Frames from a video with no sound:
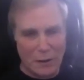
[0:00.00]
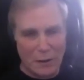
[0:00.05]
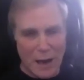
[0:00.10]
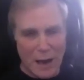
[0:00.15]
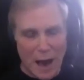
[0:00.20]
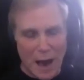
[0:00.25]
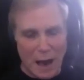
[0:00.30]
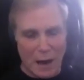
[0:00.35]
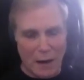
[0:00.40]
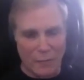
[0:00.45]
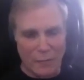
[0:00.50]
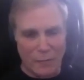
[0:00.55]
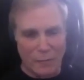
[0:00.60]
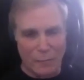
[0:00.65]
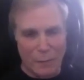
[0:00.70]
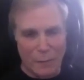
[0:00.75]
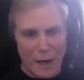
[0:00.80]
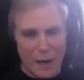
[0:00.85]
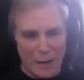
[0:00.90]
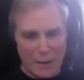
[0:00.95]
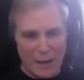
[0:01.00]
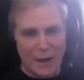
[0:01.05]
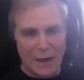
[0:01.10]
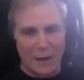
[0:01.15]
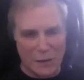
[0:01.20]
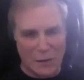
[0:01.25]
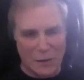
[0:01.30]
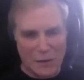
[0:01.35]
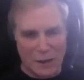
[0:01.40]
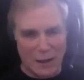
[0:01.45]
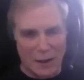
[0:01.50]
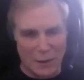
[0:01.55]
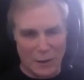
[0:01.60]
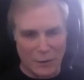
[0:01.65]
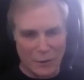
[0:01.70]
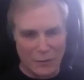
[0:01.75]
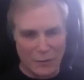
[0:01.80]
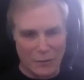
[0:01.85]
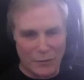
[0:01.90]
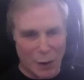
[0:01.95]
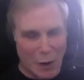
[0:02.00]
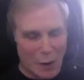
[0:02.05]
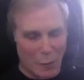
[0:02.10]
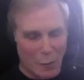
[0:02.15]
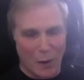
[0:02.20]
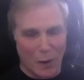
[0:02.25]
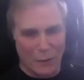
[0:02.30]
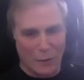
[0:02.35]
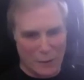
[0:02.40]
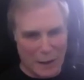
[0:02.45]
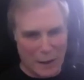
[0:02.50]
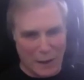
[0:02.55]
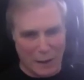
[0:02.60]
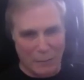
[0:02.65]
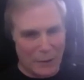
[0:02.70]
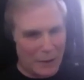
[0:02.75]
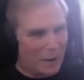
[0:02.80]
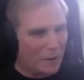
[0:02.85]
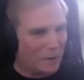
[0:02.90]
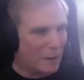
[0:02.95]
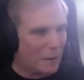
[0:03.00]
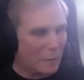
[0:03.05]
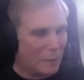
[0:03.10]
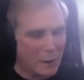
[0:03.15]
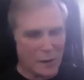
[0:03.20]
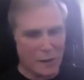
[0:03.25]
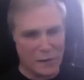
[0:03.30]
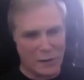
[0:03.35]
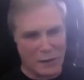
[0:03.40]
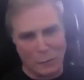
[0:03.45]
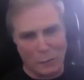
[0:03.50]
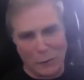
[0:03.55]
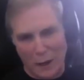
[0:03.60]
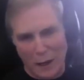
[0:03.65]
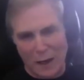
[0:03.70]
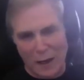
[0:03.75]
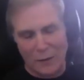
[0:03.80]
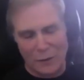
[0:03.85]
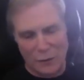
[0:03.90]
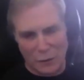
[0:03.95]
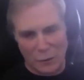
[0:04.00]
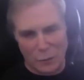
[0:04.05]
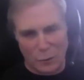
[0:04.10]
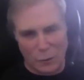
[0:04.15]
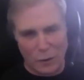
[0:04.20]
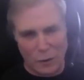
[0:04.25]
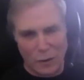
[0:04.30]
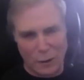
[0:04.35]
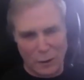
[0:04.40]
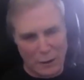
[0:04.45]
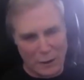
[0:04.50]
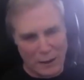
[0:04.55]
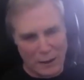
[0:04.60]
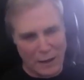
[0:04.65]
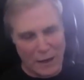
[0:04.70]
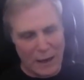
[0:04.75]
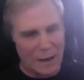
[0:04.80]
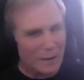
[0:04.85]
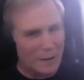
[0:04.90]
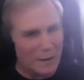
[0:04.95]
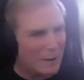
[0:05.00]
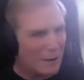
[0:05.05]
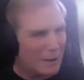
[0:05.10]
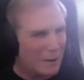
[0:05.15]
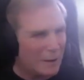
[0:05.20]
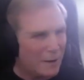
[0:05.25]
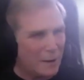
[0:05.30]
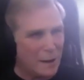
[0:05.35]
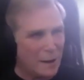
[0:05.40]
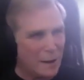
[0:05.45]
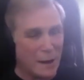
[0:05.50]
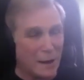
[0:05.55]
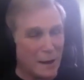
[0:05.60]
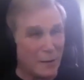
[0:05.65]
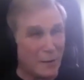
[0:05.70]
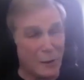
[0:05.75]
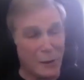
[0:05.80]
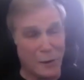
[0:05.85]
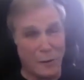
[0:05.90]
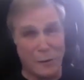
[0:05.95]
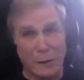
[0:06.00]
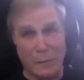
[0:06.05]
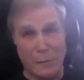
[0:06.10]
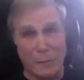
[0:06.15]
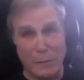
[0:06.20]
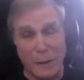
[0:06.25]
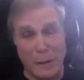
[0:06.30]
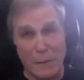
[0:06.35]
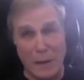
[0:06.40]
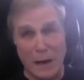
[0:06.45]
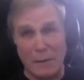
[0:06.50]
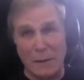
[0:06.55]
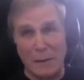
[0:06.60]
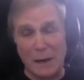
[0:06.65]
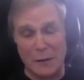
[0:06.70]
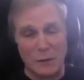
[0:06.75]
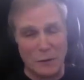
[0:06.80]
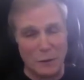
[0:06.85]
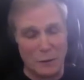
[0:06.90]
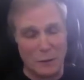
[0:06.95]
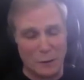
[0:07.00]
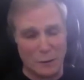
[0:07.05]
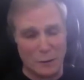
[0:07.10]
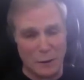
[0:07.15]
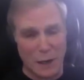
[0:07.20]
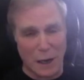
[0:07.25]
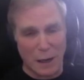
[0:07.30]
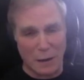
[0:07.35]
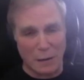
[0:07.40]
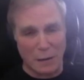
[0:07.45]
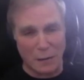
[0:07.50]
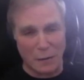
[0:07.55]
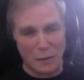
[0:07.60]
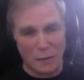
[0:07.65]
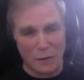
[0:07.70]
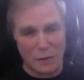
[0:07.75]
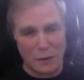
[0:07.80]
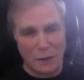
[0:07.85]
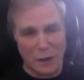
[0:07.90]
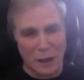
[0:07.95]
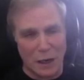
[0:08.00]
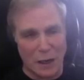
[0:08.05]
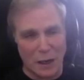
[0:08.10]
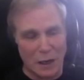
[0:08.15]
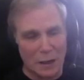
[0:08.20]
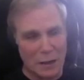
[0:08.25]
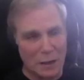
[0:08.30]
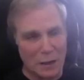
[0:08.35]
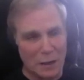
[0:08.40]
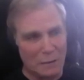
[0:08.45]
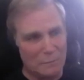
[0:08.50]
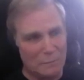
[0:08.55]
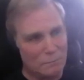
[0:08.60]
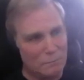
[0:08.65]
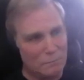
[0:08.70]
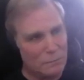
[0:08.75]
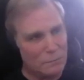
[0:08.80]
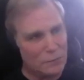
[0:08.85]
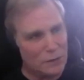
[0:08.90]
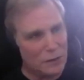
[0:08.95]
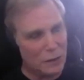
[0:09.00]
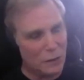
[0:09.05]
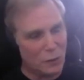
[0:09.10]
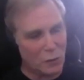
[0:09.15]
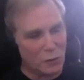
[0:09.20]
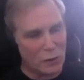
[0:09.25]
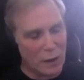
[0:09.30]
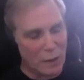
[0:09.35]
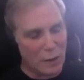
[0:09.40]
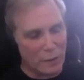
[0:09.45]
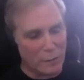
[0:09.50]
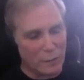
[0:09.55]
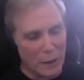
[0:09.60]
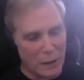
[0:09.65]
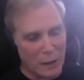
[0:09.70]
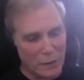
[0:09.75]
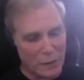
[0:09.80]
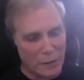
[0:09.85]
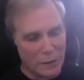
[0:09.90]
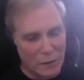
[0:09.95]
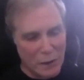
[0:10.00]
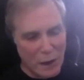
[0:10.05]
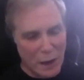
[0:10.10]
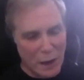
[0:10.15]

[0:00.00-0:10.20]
out of my data sales. So I went and did it because I wanted to see, well, how does this work? And I got I don't know, I, I made about $200 uh, in six or seven months.